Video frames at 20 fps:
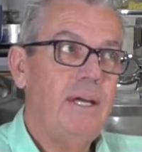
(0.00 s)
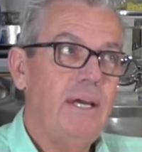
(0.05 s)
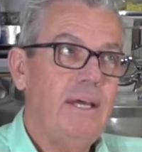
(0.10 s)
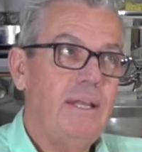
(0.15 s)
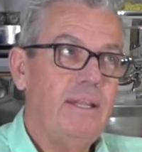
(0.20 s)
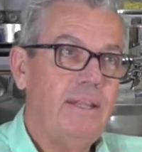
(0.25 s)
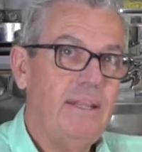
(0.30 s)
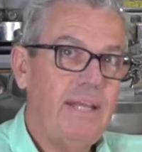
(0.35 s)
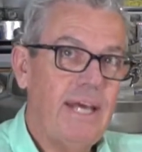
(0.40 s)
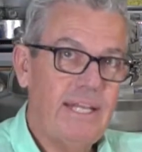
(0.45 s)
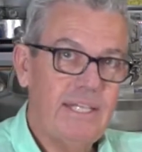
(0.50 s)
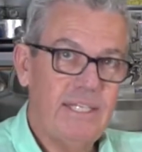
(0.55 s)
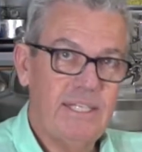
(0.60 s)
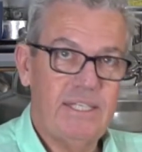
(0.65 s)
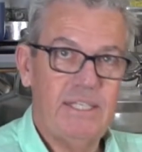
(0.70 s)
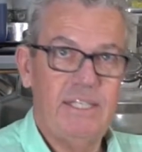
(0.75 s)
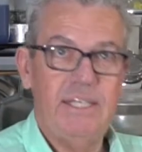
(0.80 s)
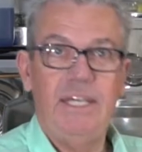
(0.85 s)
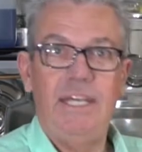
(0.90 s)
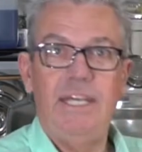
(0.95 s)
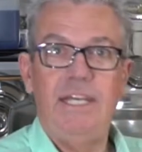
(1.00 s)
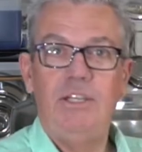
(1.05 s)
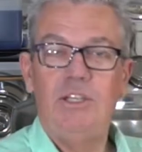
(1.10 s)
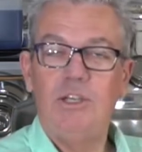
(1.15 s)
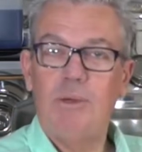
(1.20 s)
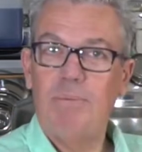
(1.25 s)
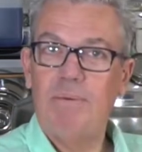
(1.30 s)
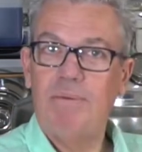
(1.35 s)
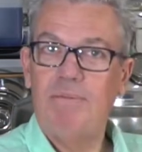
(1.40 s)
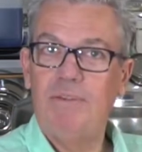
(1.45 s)
that's the
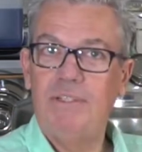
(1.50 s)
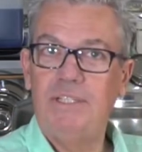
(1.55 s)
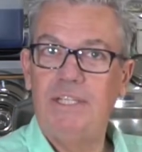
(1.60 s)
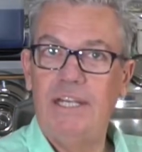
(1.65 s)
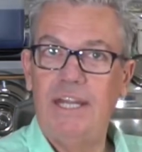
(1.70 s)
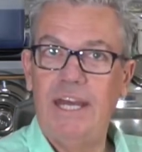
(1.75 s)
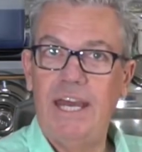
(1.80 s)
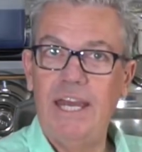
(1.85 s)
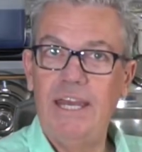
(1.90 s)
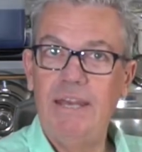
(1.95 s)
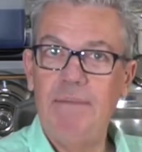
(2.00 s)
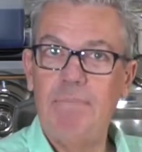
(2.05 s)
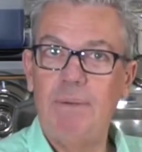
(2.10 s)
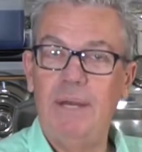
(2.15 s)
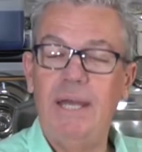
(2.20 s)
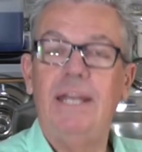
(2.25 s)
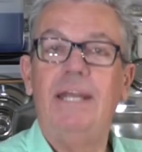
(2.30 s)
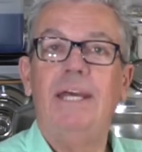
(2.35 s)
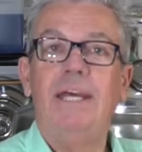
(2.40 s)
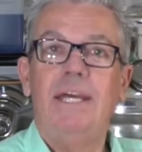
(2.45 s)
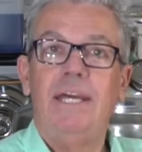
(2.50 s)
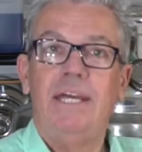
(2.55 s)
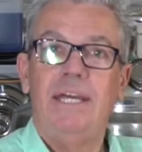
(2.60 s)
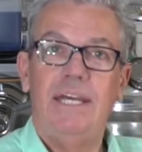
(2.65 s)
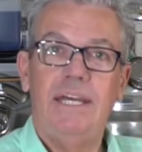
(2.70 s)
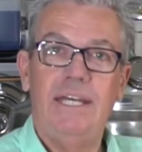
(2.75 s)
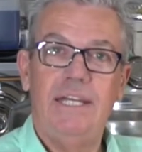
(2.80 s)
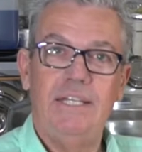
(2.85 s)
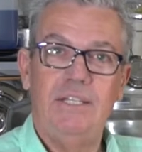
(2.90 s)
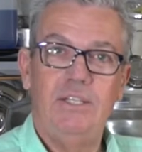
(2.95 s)
topic for today, but
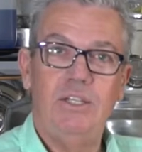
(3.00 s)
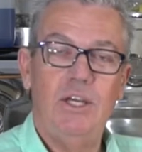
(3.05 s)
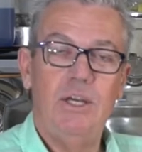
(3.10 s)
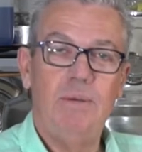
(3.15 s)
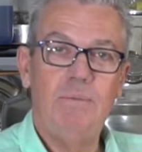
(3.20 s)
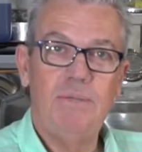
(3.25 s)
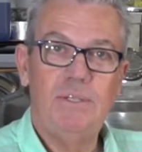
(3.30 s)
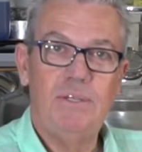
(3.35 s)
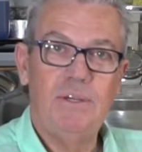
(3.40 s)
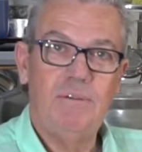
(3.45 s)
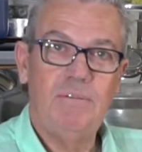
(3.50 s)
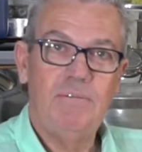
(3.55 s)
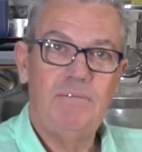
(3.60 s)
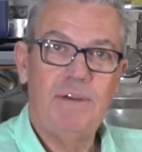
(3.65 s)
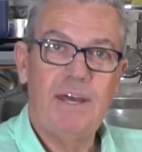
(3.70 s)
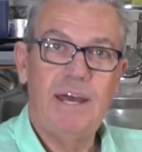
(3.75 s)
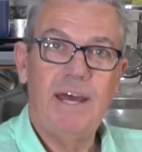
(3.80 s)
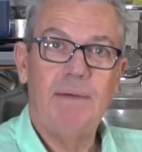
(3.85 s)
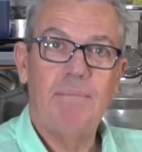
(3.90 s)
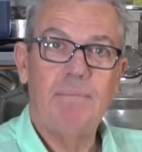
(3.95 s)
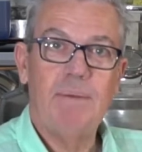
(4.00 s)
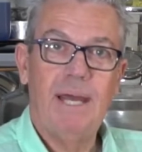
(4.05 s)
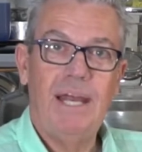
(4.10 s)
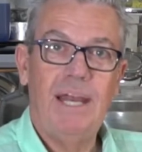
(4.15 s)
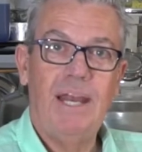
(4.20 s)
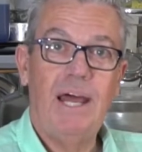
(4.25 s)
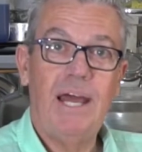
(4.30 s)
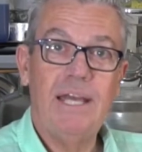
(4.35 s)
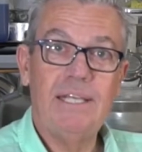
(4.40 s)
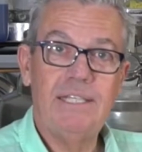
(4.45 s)
in terms of my
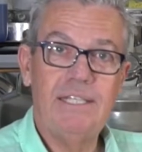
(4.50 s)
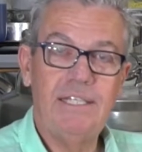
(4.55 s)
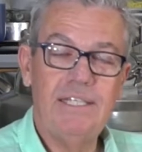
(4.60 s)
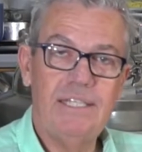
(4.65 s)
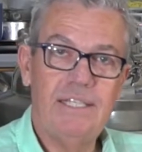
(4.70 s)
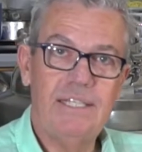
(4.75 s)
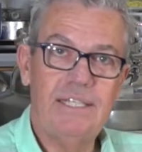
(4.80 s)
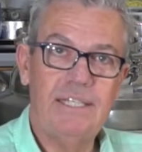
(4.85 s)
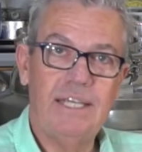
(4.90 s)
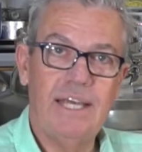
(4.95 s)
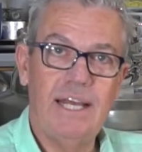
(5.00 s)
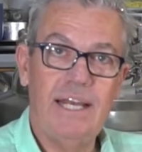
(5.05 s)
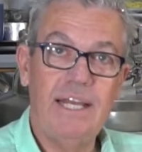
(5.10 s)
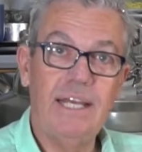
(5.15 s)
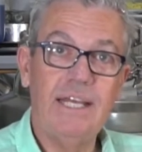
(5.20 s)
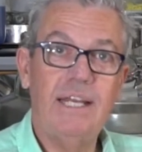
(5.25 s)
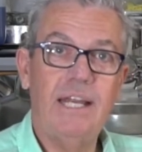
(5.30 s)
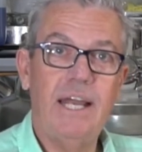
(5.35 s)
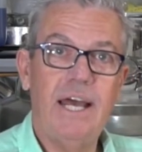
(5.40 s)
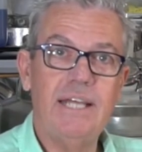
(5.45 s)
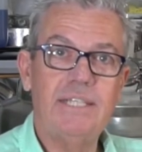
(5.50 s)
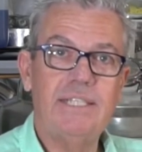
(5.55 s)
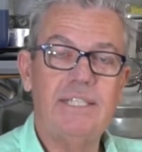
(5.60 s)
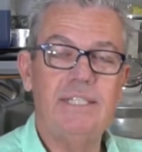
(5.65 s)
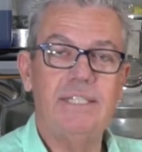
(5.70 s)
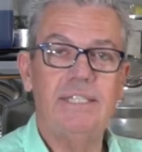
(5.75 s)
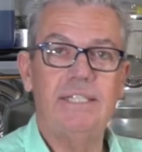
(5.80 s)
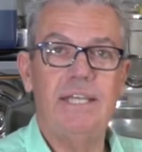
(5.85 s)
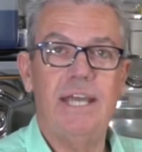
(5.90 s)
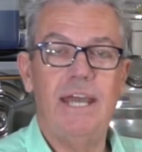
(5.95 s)
license, liquor
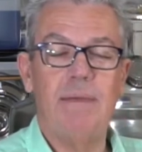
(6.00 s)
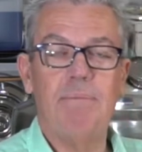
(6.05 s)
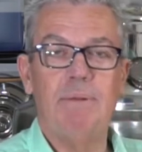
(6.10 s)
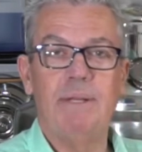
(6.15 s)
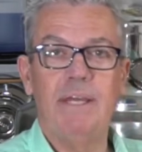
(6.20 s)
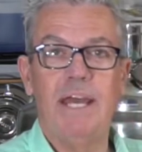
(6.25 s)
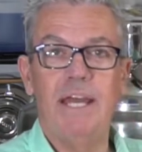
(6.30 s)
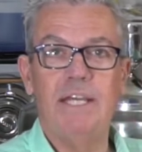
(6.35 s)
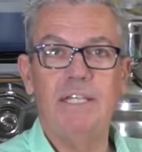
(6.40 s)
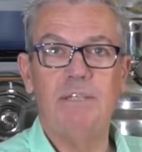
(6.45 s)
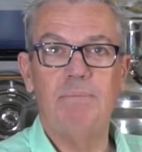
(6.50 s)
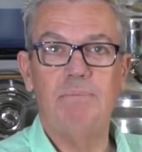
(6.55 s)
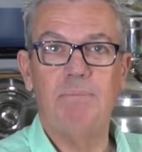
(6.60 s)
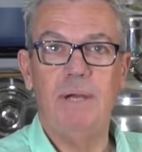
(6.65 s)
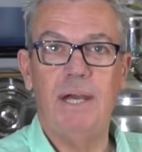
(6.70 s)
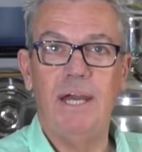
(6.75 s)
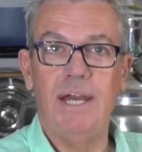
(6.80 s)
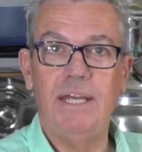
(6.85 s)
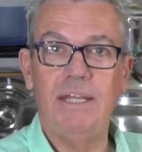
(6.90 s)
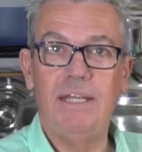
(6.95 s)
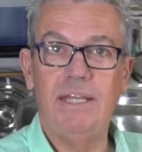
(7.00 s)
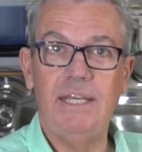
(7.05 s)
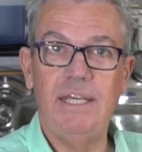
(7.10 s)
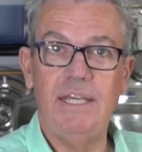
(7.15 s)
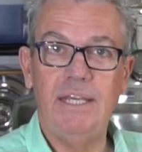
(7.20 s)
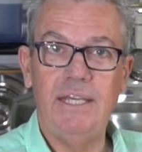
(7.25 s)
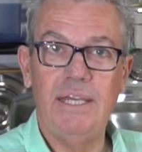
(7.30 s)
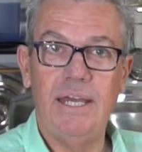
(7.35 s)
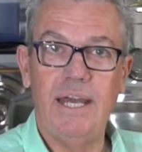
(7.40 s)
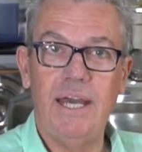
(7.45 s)
license application by
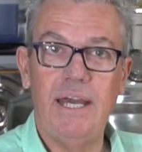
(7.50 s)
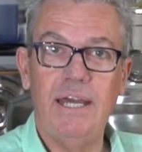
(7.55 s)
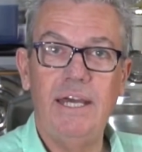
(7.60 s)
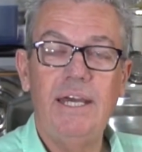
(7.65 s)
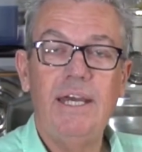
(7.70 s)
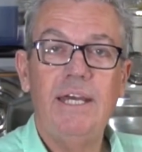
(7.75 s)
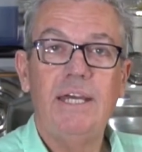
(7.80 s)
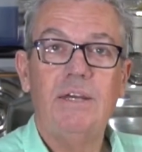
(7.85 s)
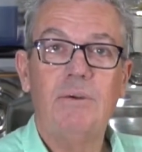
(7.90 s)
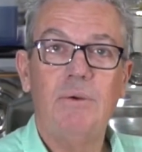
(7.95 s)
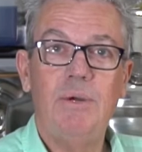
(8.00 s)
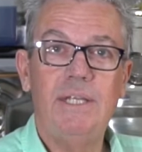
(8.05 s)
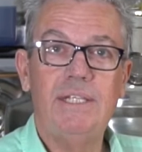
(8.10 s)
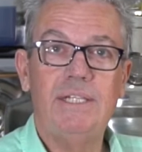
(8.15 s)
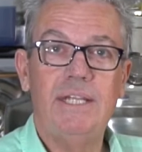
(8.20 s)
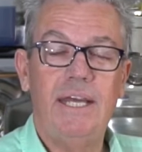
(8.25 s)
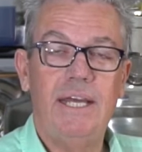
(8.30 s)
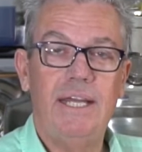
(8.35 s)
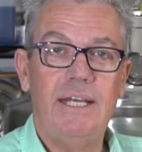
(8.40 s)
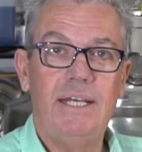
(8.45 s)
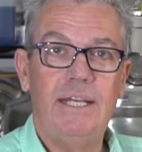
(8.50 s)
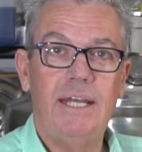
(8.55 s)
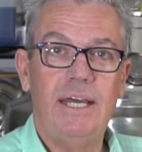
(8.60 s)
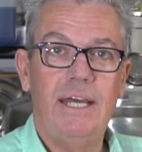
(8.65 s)
the Queensland